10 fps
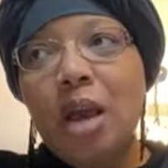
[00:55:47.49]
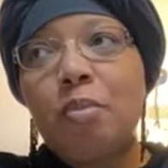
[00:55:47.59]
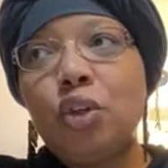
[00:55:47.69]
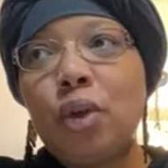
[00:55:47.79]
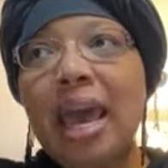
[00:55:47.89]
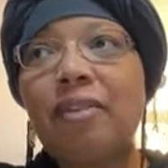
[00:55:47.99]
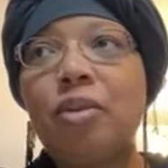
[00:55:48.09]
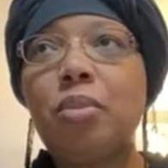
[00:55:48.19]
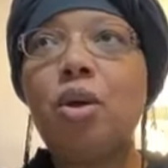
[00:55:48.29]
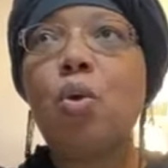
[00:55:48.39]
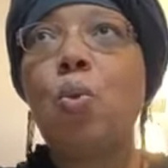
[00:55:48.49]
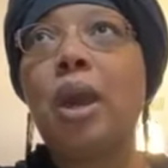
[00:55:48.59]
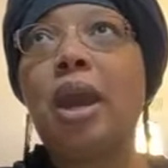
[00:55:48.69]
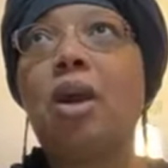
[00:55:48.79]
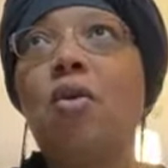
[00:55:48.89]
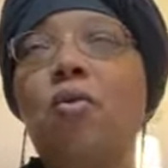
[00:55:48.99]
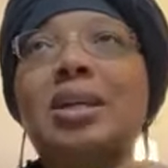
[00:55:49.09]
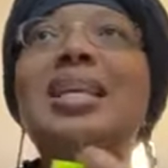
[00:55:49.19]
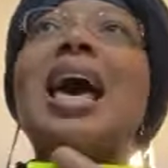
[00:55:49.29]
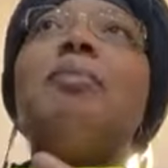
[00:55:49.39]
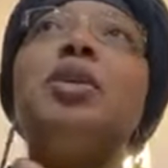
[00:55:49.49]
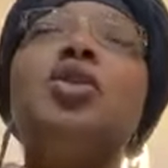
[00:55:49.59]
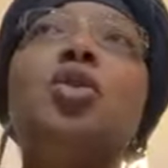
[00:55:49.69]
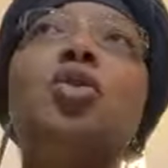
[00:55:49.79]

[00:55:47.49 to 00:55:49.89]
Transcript: but you have to be aware of what's happening so